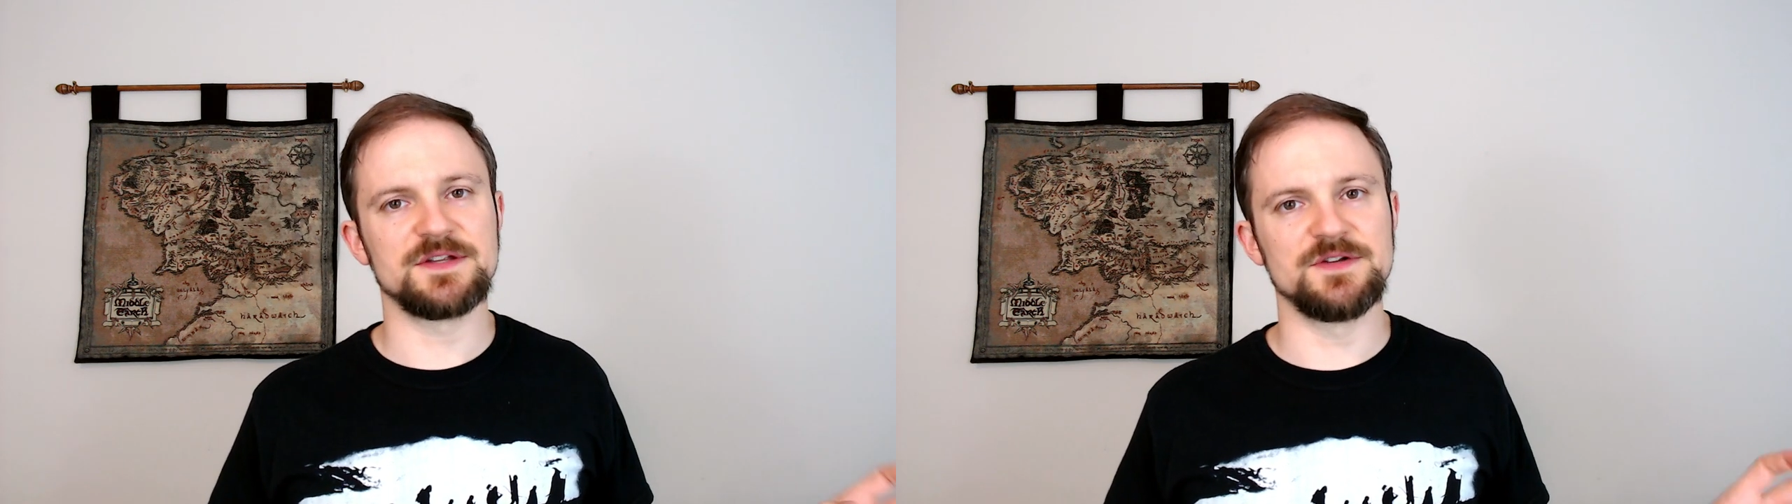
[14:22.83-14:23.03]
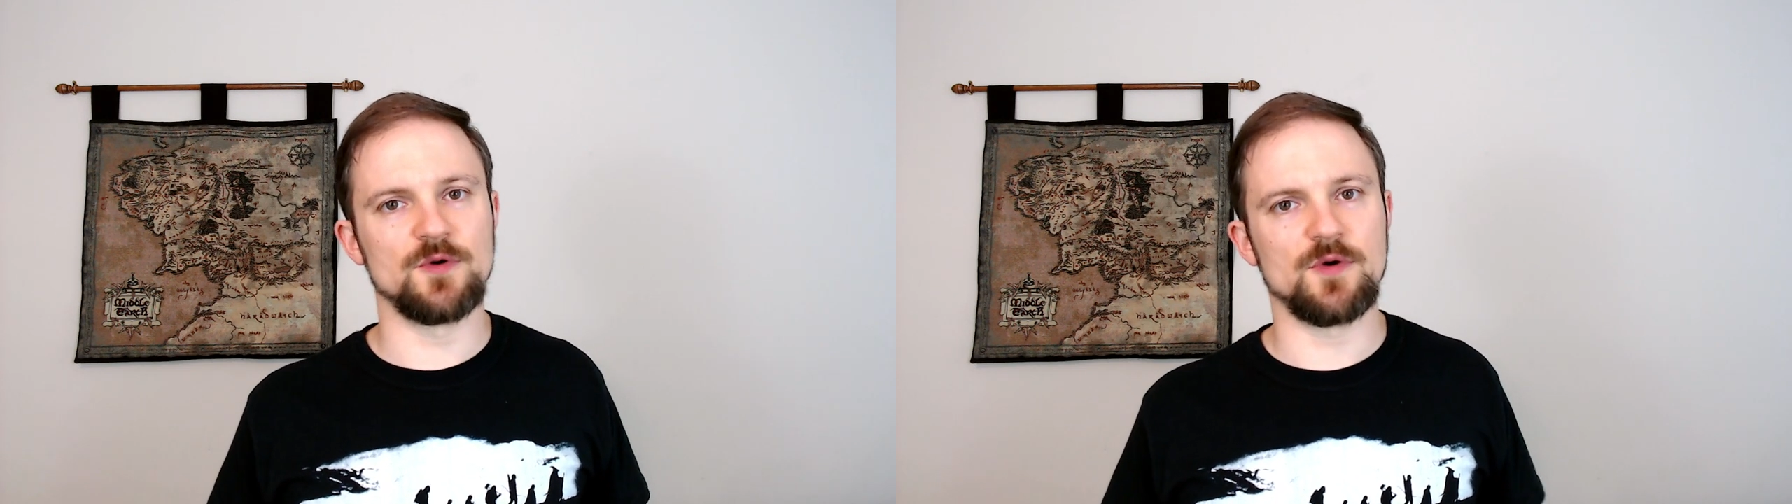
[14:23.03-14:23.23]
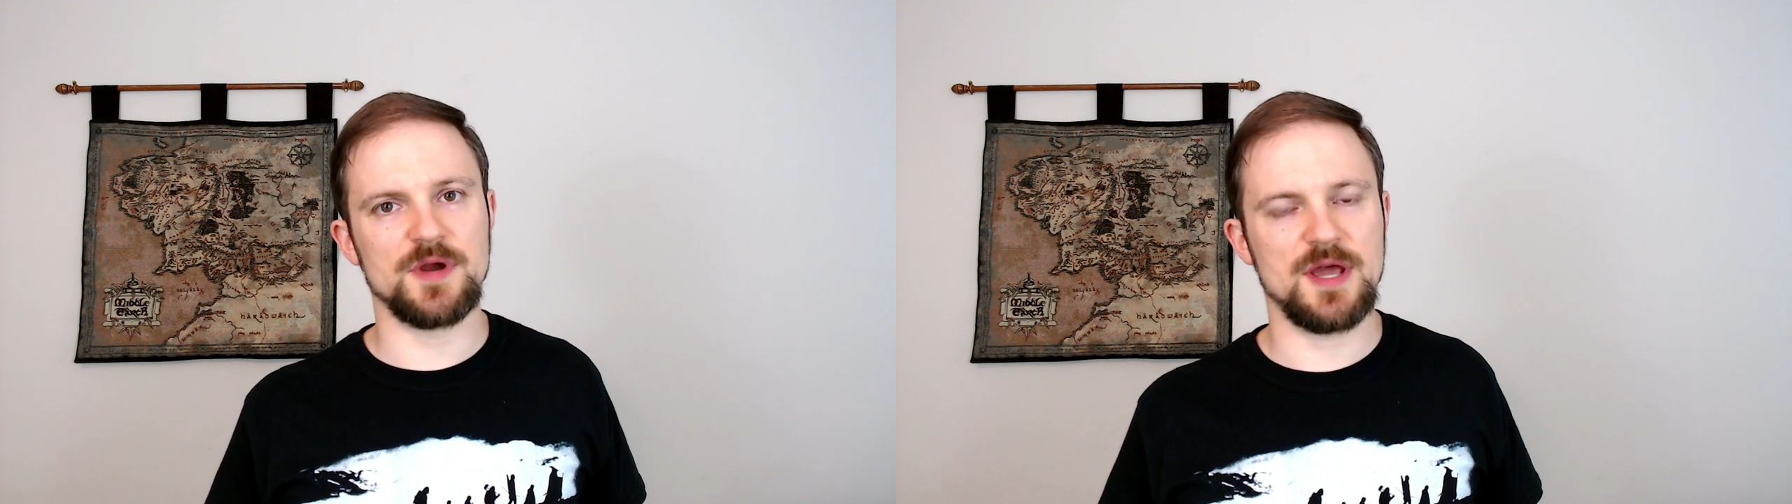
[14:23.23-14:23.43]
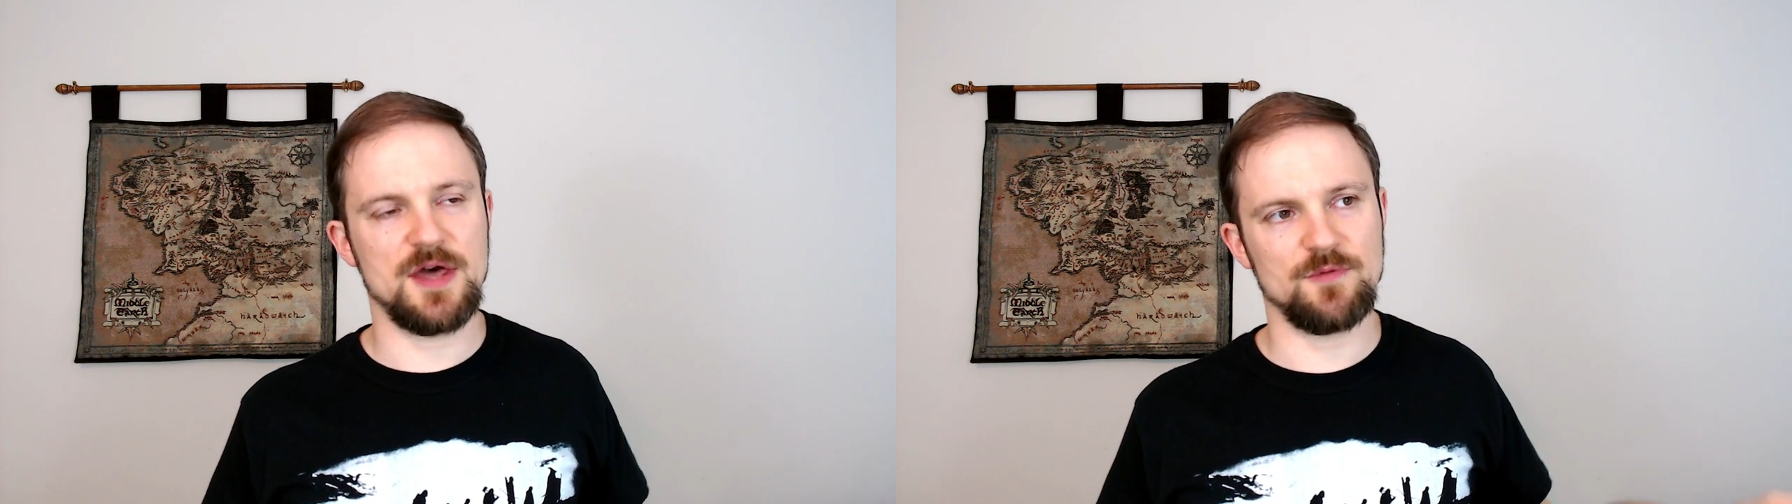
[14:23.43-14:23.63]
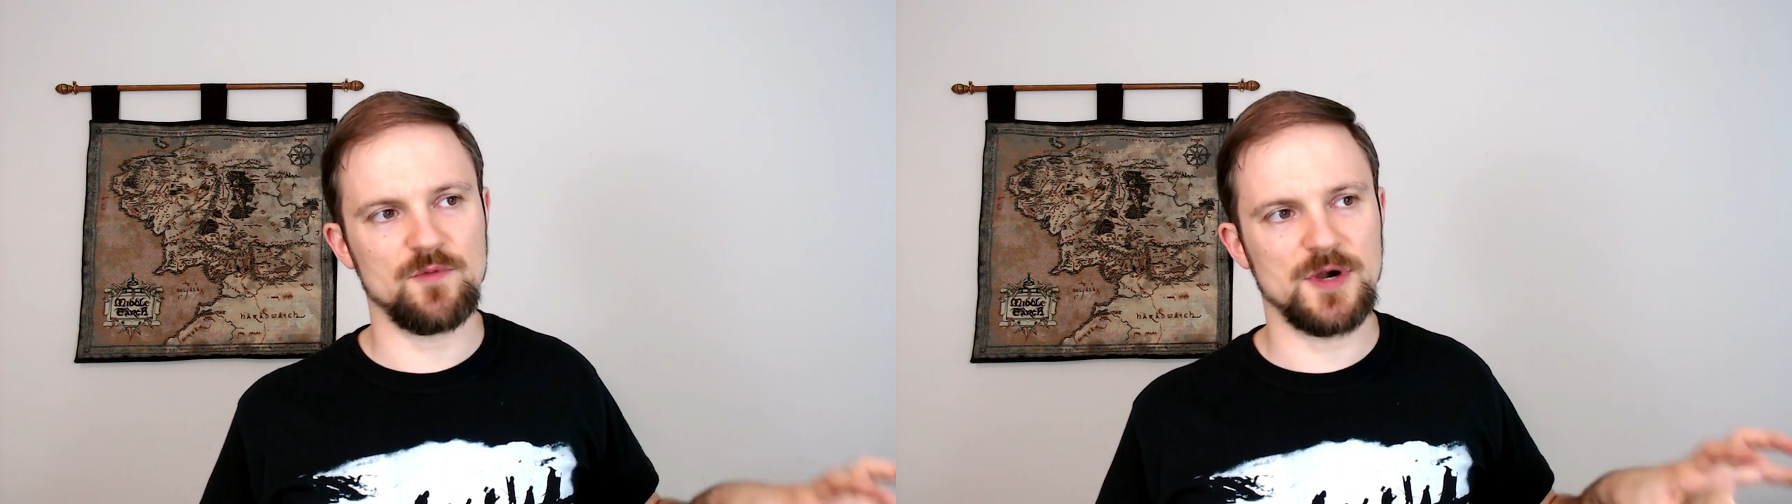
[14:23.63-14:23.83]
to
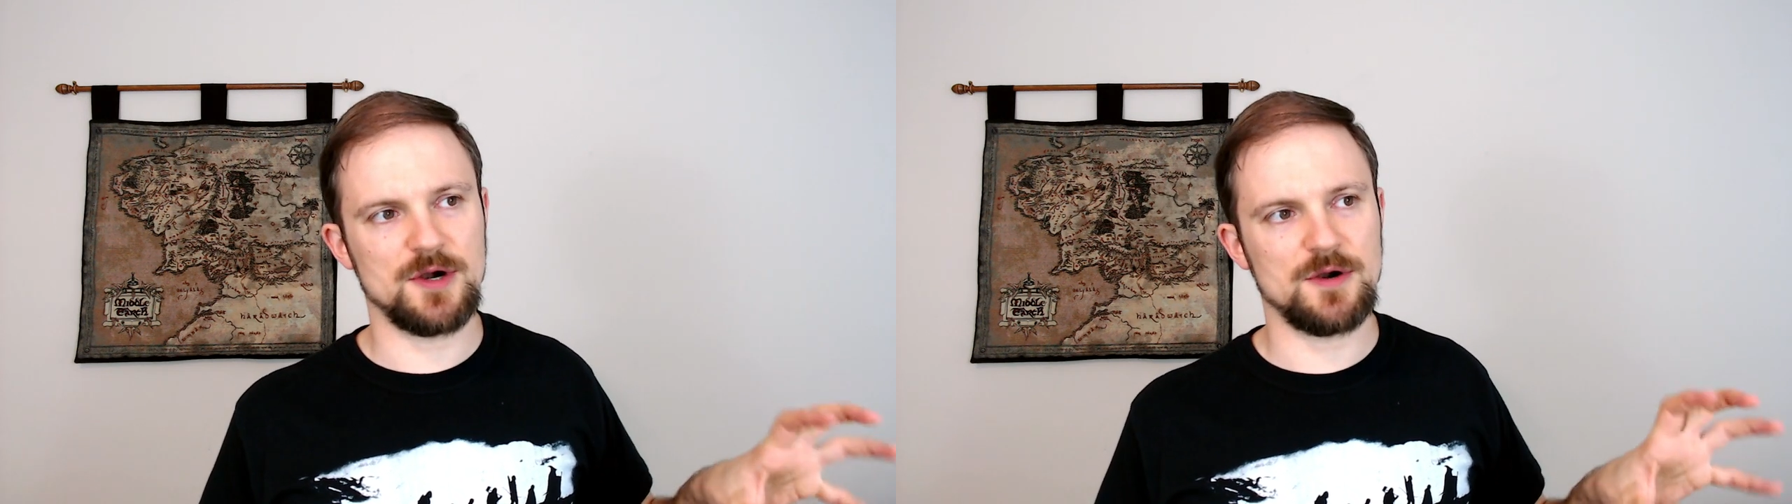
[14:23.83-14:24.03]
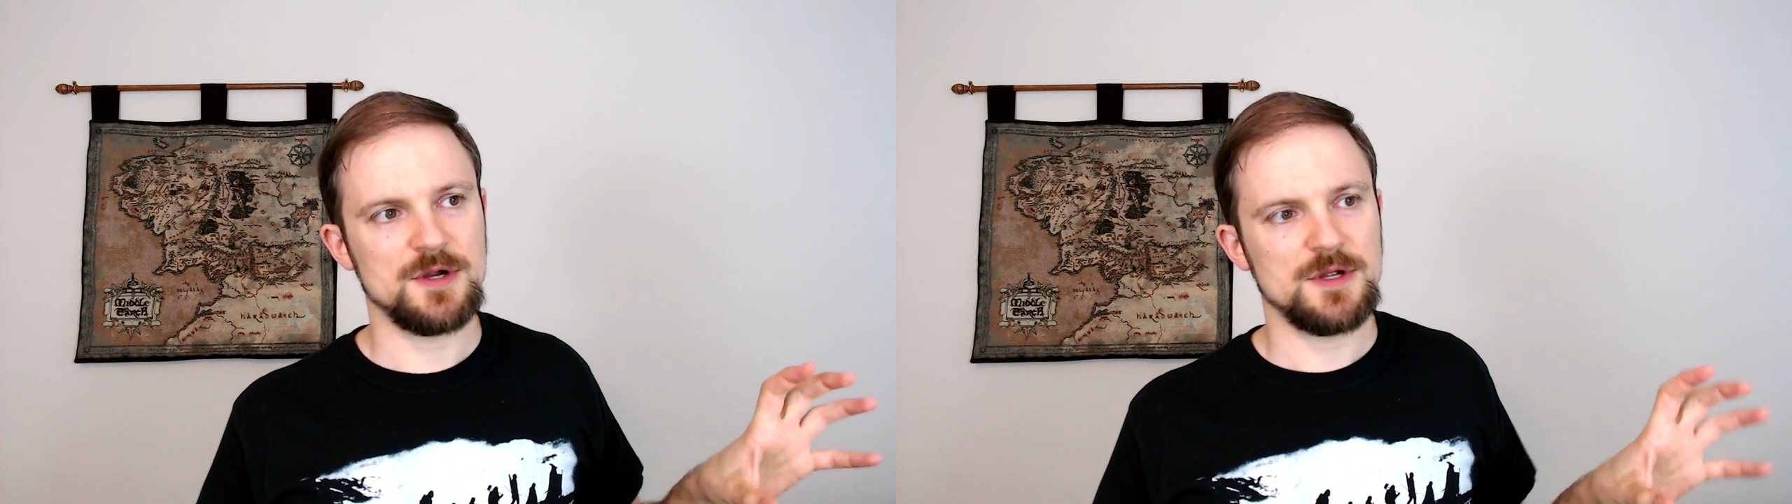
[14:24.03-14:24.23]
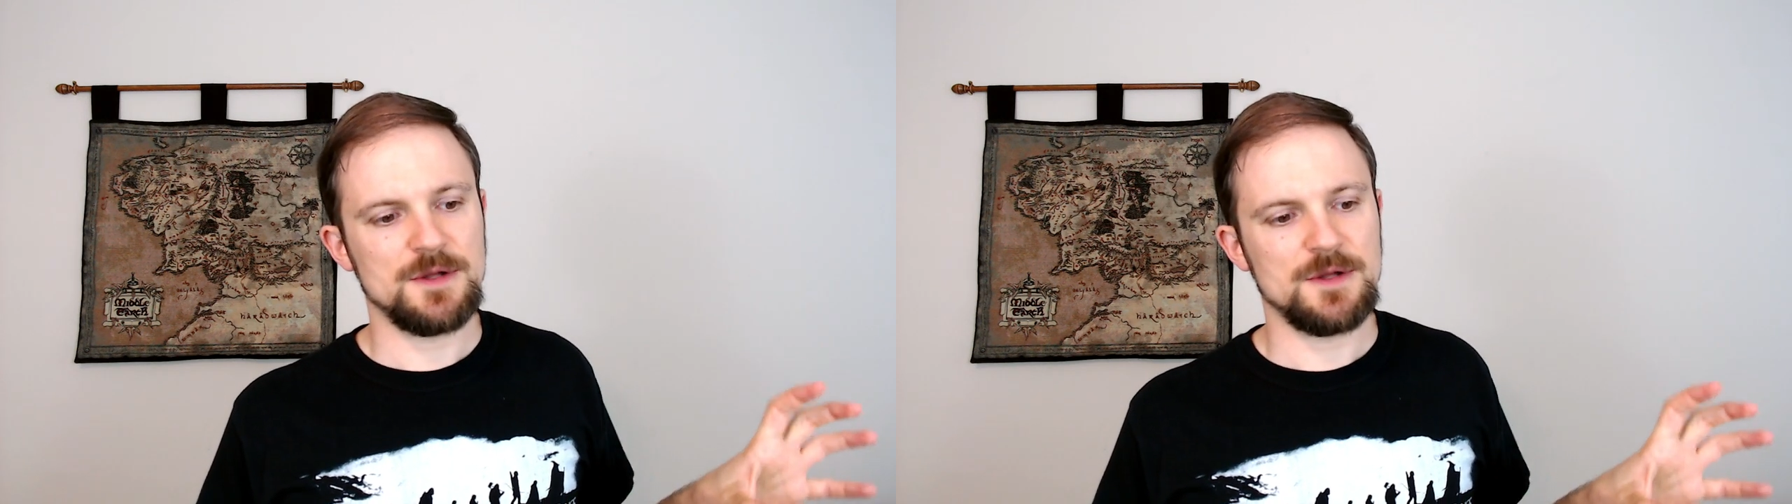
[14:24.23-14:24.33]
Doriath, where